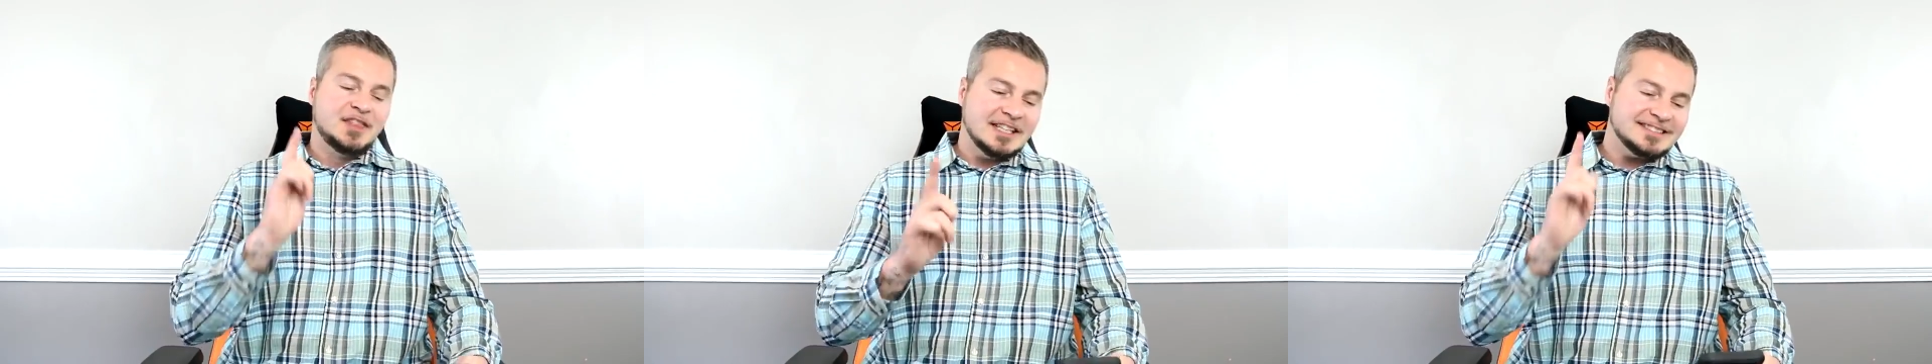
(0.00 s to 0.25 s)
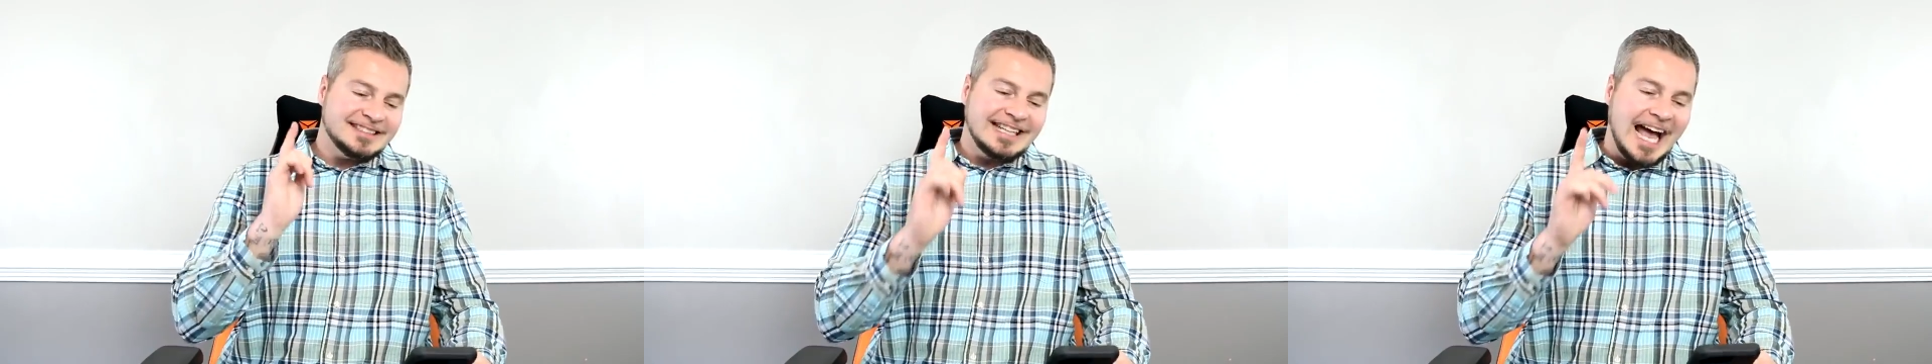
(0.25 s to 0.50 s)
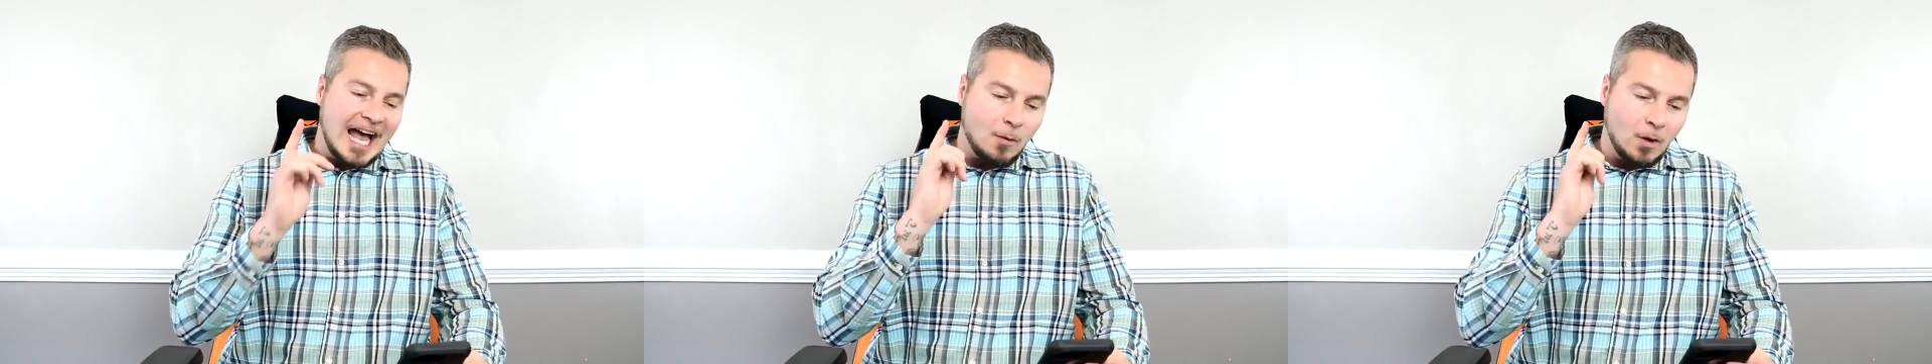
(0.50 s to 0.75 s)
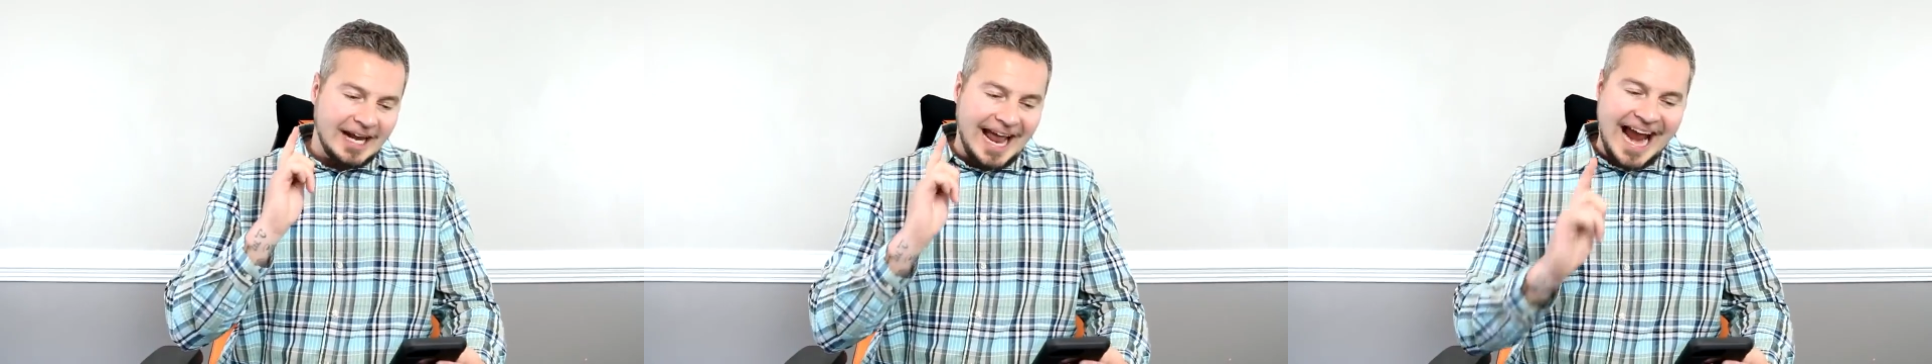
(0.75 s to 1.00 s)
this guy
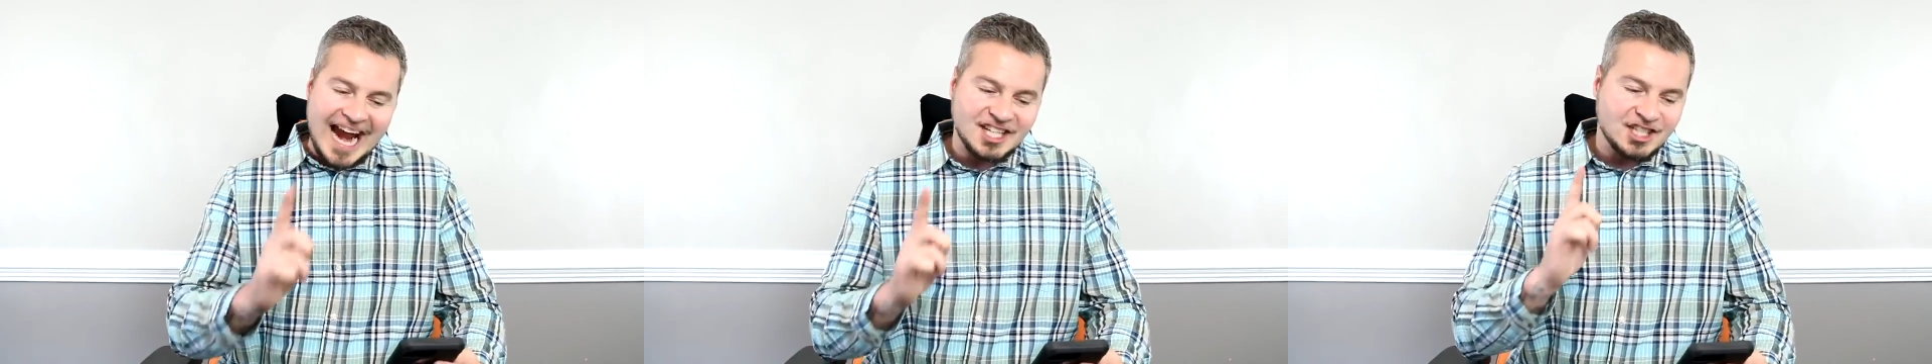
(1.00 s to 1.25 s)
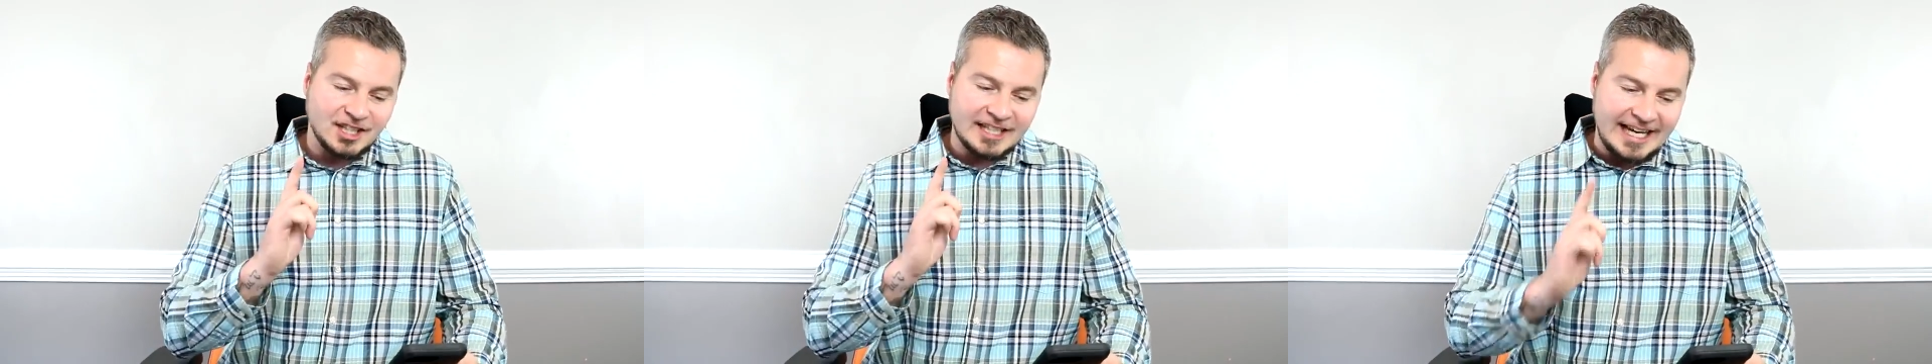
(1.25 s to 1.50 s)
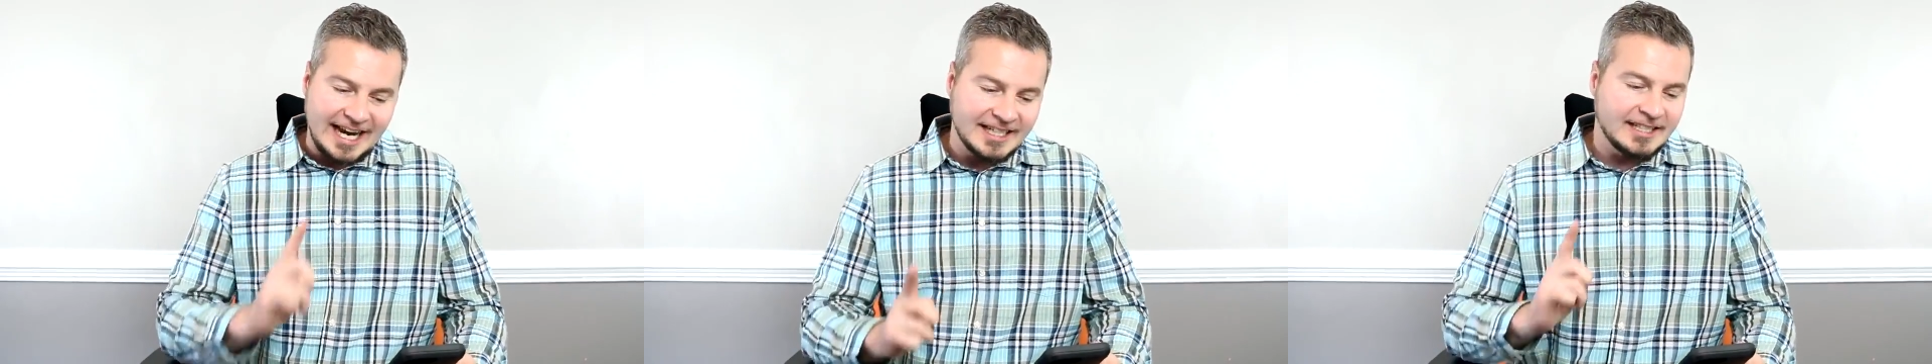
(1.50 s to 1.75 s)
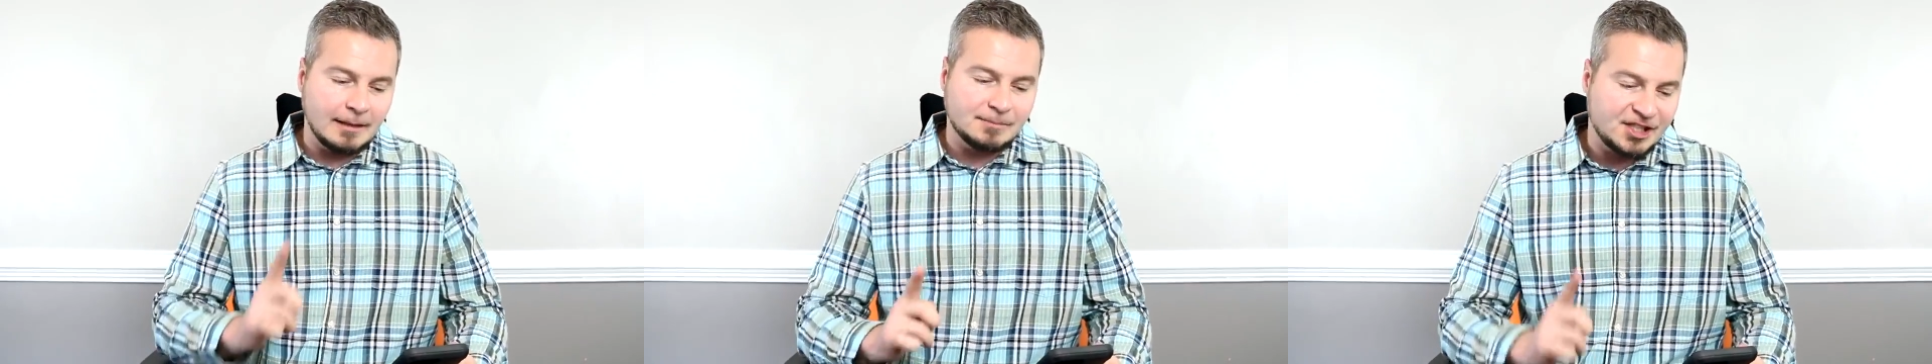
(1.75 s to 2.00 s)
would actually
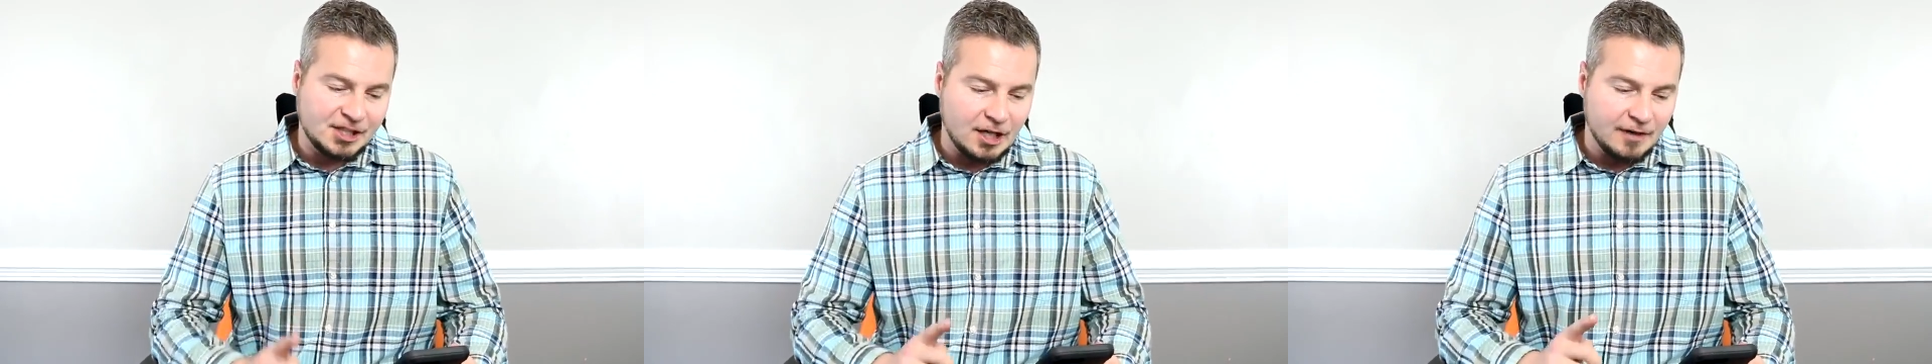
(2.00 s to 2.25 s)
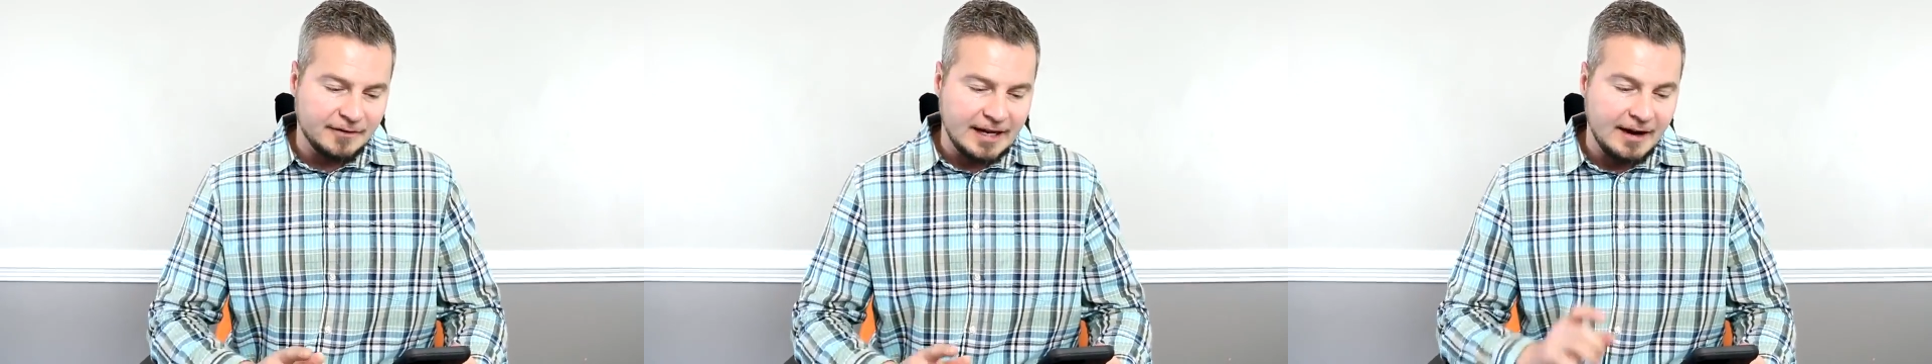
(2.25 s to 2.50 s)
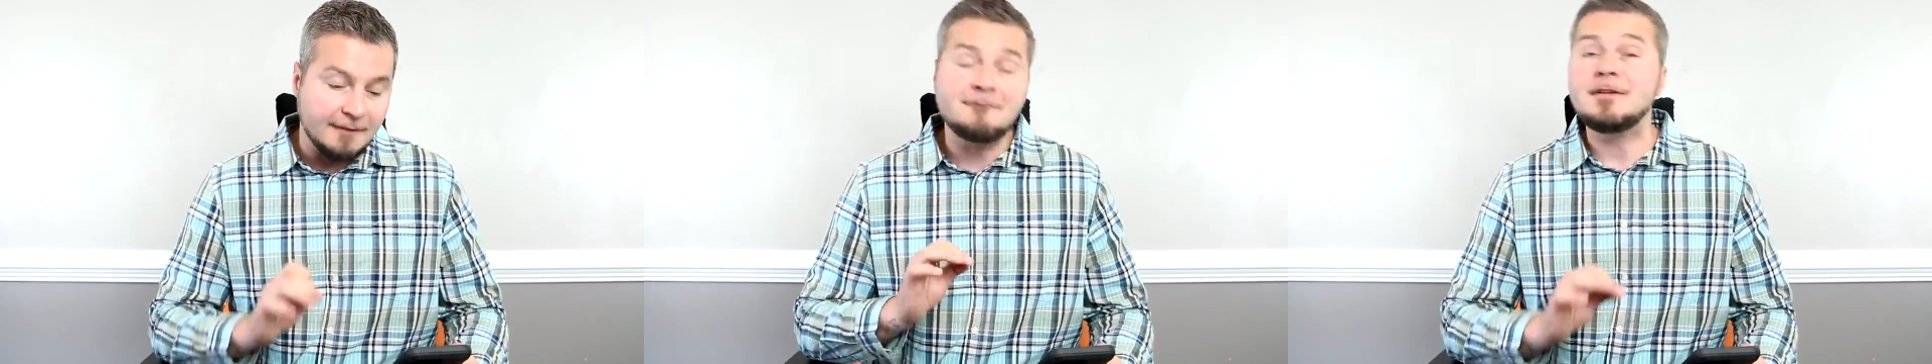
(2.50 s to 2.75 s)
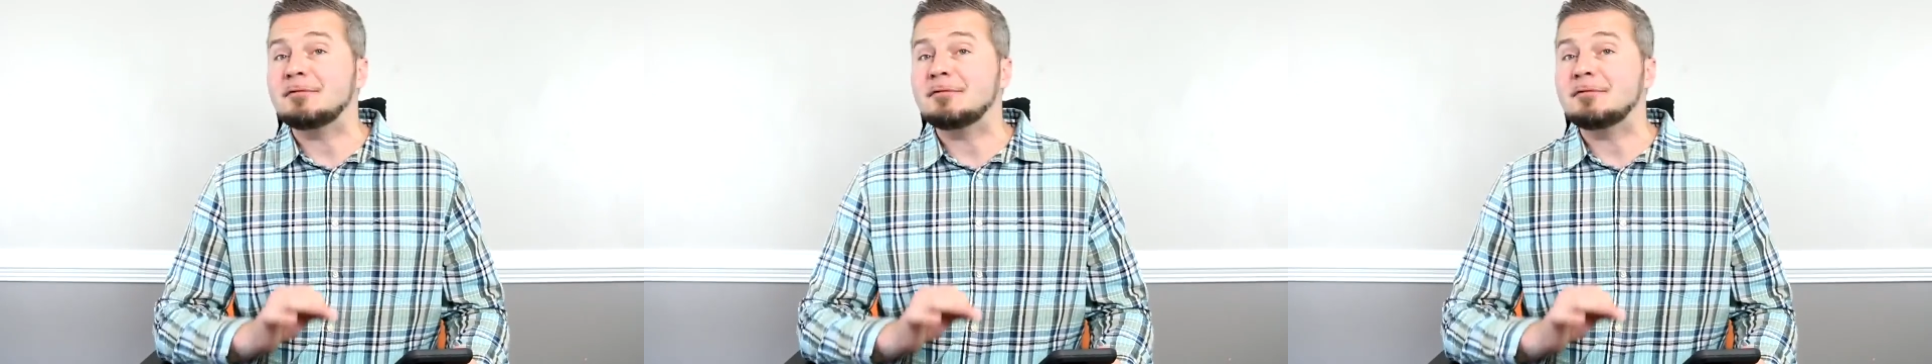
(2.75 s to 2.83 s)
end up serving